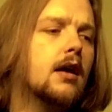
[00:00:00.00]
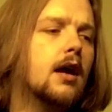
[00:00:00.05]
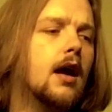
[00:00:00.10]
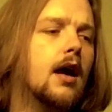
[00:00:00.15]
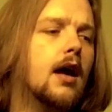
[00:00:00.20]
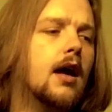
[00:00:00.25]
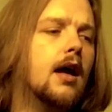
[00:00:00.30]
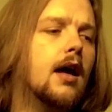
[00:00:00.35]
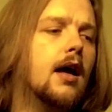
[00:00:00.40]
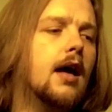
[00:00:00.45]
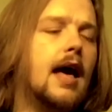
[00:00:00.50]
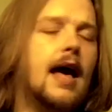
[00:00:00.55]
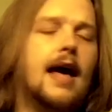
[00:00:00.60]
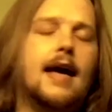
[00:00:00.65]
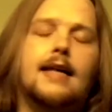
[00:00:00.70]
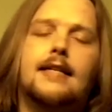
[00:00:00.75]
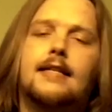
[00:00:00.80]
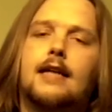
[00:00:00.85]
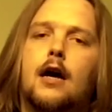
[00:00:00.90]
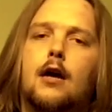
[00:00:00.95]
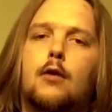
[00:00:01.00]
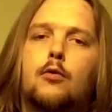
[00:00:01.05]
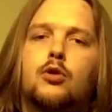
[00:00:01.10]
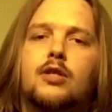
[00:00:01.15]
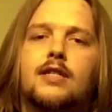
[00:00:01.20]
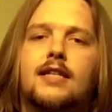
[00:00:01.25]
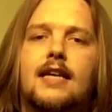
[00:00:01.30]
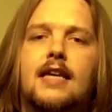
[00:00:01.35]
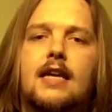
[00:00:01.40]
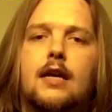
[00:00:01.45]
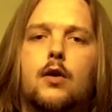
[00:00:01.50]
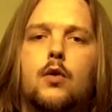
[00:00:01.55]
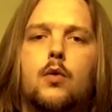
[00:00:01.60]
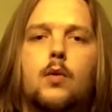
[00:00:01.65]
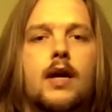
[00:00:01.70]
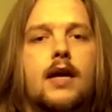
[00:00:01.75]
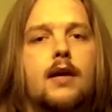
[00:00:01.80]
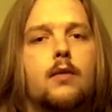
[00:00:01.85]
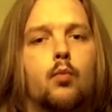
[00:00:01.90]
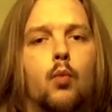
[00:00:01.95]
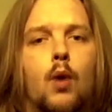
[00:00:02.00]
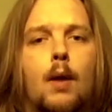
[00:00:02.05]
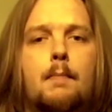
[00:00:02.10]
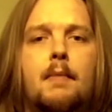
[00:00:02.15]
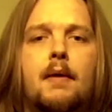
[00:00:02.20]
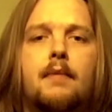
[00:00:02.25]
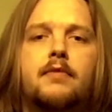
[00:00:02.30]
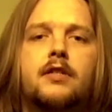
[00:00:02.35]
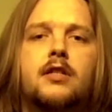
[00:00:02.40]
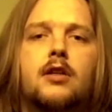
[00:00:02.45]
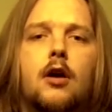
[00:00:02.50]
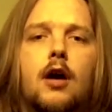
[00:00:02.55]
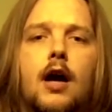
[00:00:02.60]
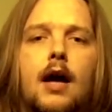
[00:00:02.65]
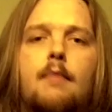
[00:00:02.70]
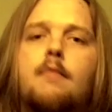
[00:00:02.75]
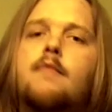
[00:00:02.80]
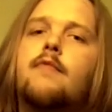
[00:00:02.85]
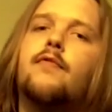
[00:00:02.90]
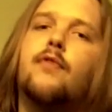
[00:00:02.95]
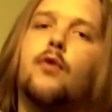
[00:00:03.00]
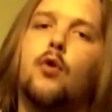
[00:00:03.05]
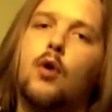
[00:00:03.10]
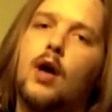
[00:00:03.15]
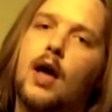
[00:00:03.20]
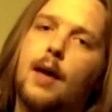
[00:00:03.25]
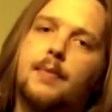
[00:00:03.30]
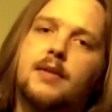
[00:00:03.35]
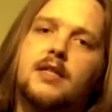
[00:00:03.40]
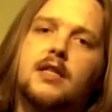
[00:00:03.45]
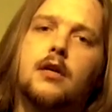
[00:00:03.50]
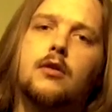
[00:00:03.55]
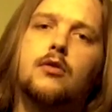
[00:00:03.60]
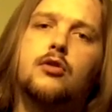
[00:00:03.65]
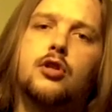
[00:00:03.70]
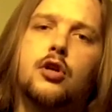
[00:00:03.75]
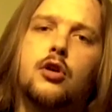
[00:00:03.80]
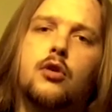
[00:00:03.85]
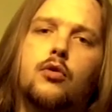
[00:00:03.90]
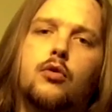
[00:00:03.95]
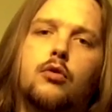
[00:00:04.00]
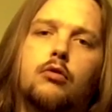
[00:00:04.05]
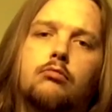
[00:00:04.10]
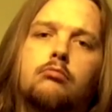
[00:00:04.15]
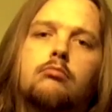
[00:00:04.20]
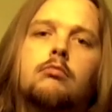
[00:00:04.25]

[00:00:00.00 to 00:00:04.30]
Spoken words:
And I will see you in 1 month's time for episode 2.